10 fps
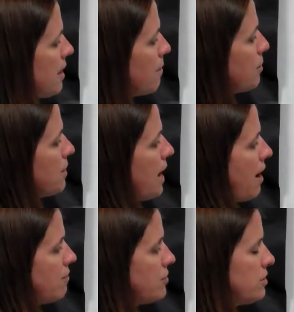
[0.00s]
I'm going to
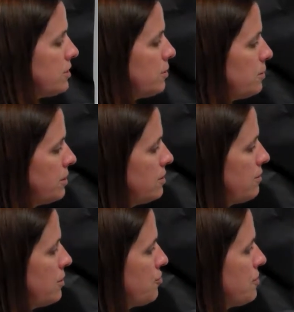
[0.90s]
have to do the
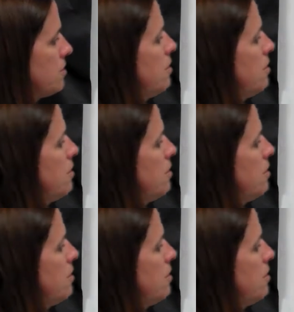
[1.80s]
division.